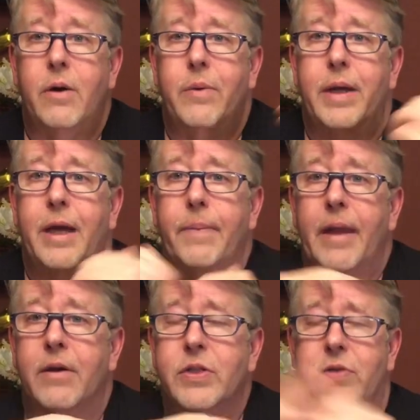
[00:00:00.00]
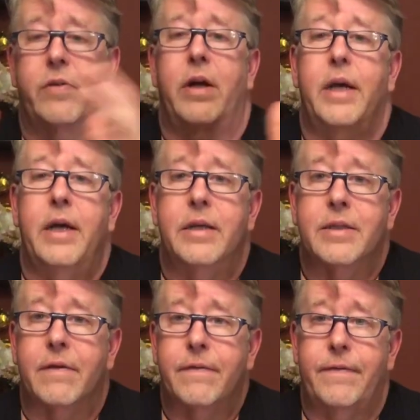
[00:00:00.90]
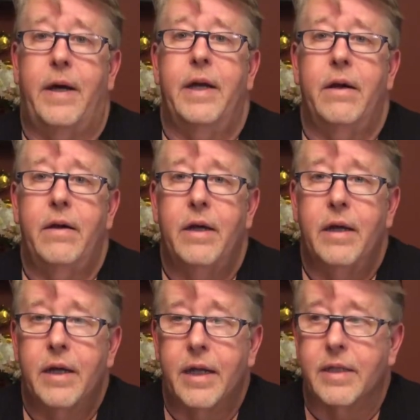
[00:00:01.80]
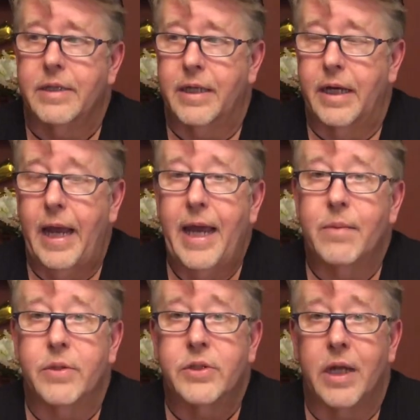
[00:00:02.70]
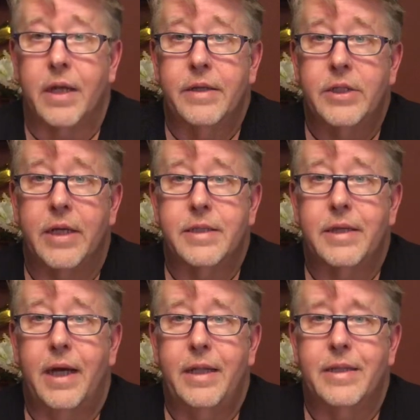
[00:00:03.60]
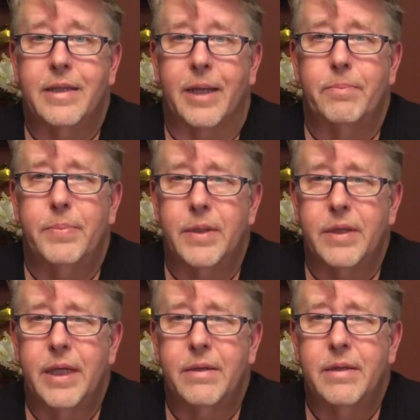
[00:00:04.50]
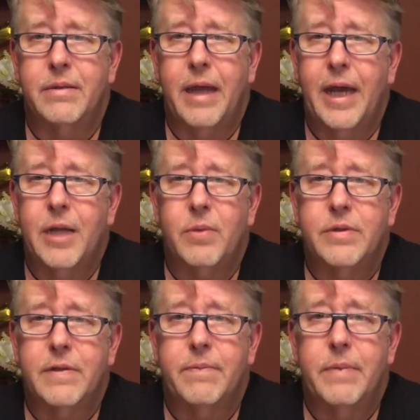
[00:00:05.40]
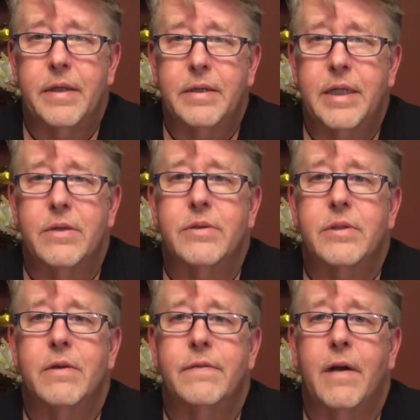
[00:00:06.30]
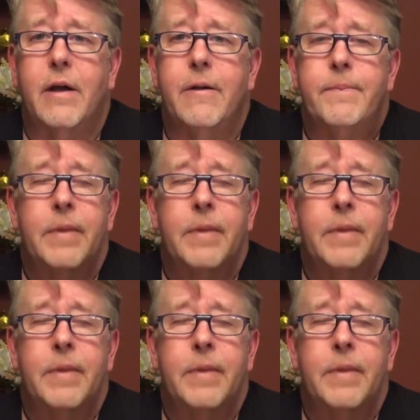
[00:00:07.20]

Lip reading: We got Australia is on fire. And it's like an animal genocide. They said like 1 billion animals have been killed so far.